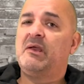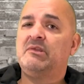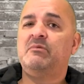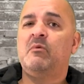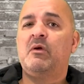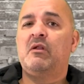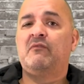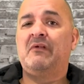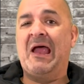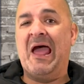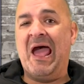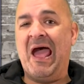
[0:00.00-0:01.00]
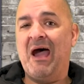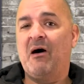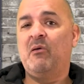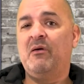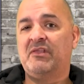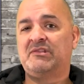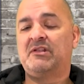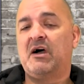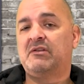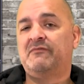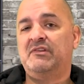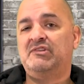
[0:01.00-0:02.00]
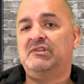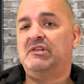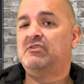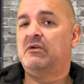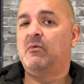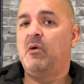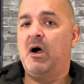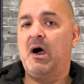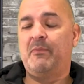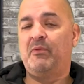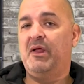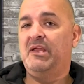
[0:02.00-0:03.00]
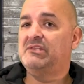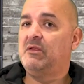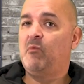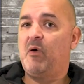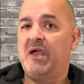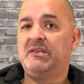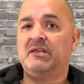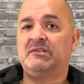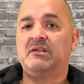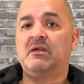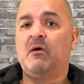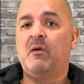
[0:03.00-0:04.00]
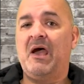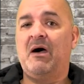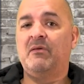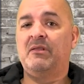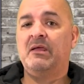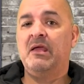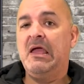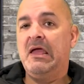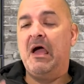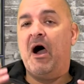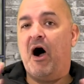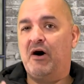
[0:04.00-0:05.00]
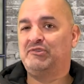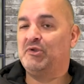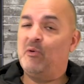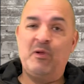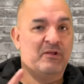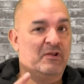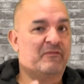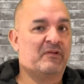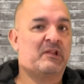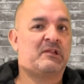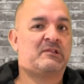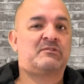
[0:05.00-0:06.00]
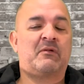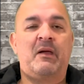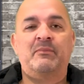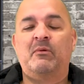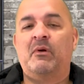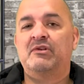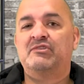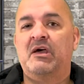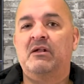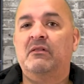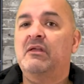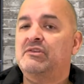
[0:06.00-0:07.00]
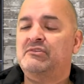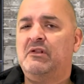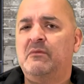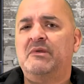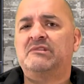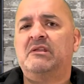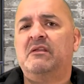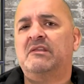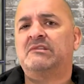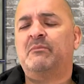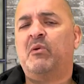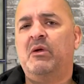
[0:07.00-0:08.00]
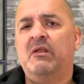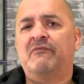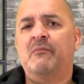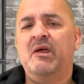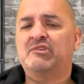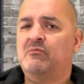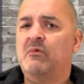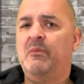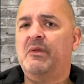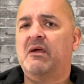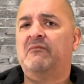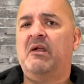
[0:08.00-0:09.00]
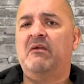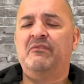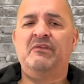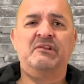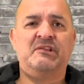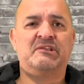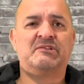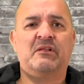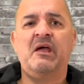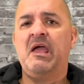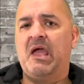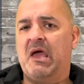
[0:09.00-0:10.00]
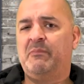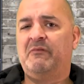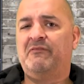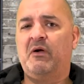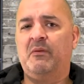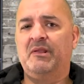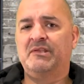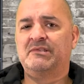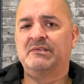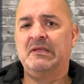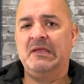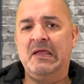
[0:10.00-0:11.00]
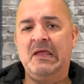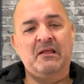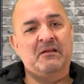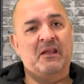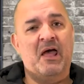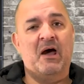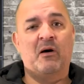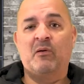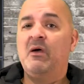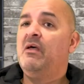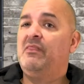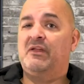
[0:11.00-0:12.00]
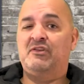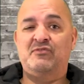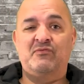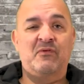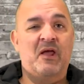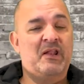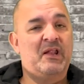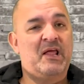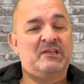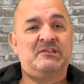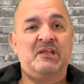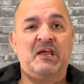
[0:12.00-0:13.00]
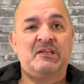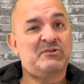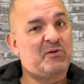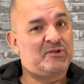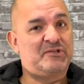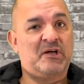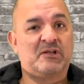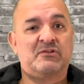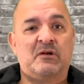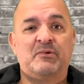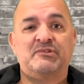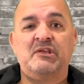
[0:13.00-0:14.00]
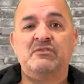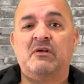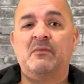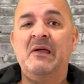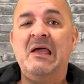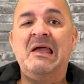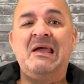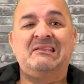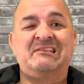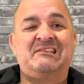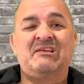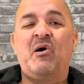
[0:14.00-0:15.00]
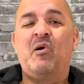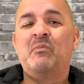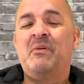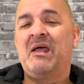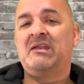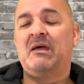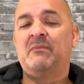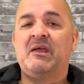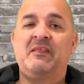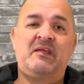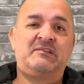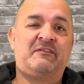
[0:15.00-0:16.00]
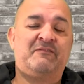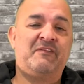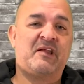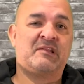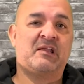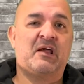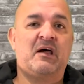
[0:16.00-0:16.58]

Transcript: because we went over how the stock VGT Turbo operates and why it tends to go out. Also, don't forget to subscribe to our channel so you don't miss any of this important information where we cover everything diesel and performance. Now, the dreaded STS or stuck turbo syndrome is its own pandemic that's affecting